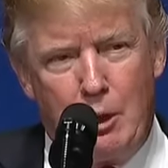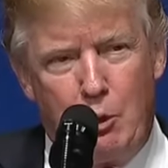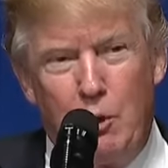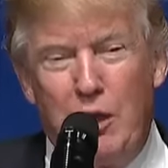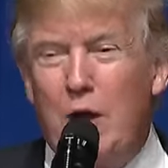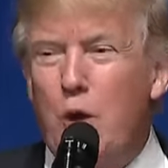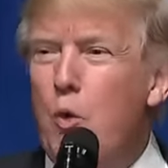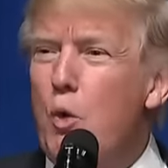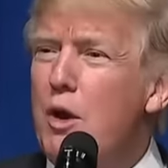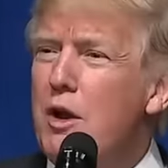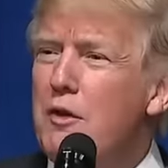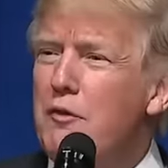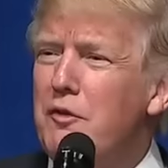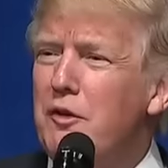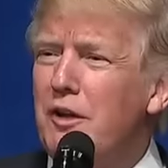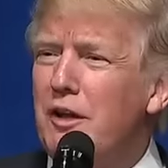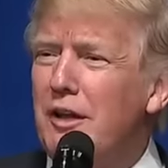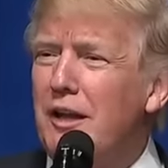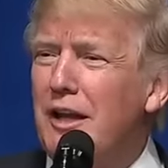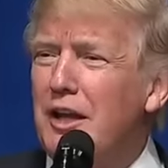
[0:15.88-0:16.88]
We had a
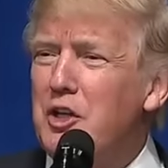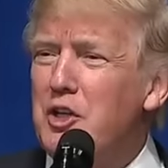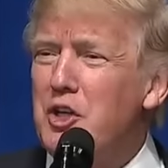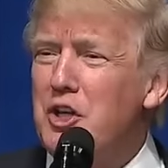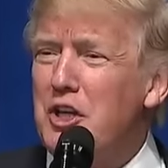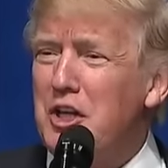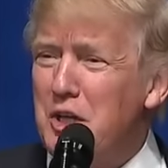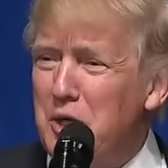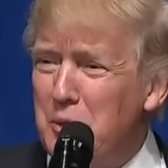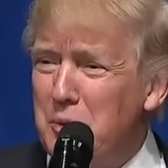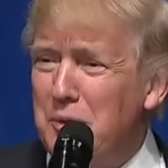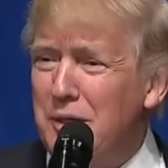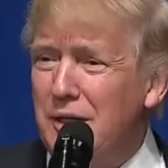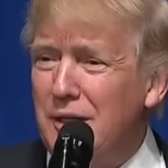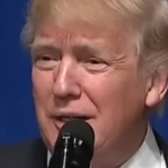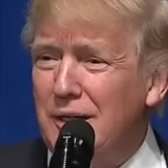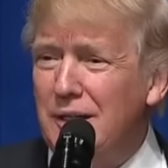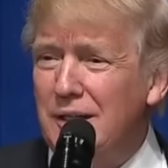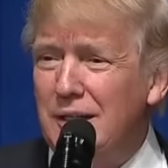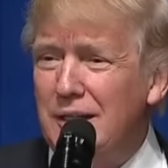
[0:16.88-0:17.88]
wonderful election, didn't
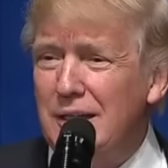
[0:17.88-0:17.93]
we?